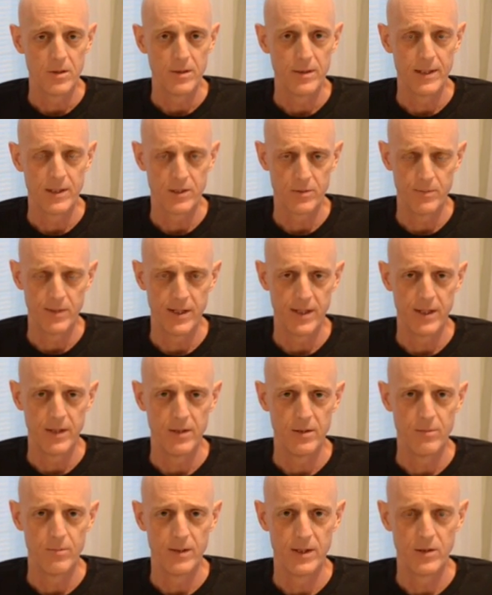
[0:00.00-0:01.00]
that's my
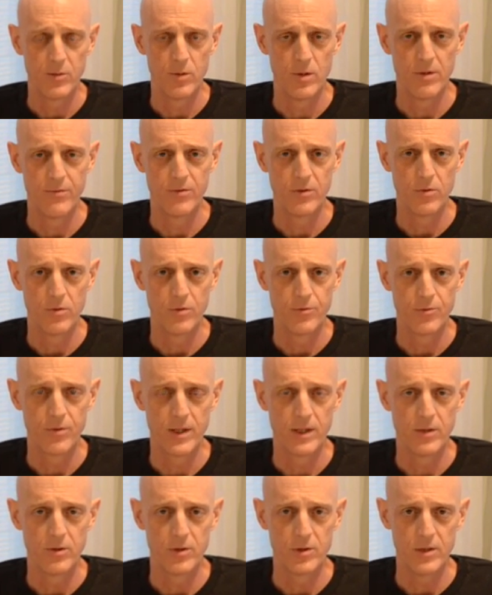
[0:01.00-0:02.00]
my twelve-year-old
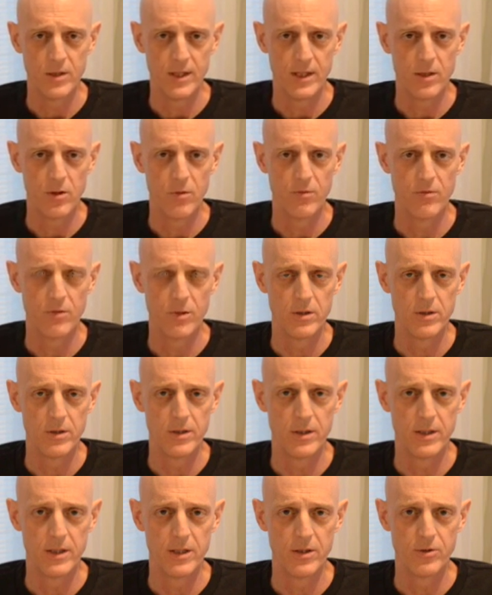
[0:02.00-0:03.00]
trying to sneak over into
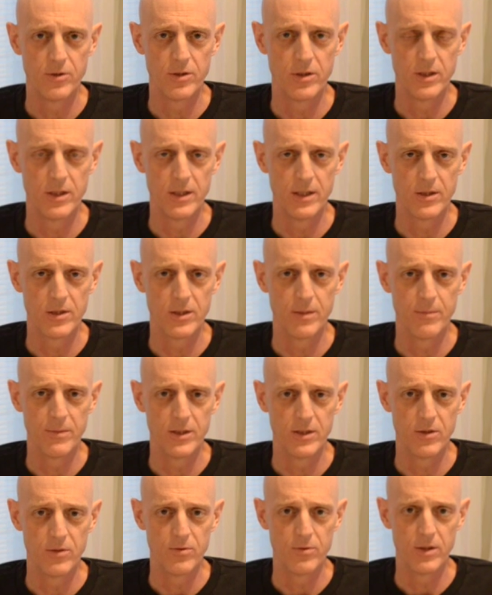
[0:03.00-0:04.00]
the kitchen and get
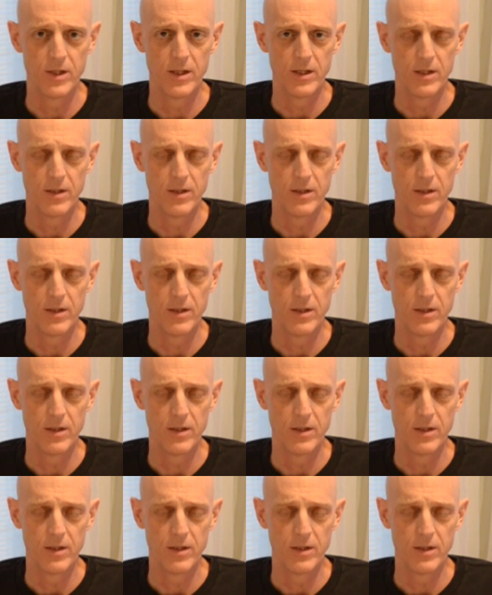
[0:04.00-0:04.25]
something to drink,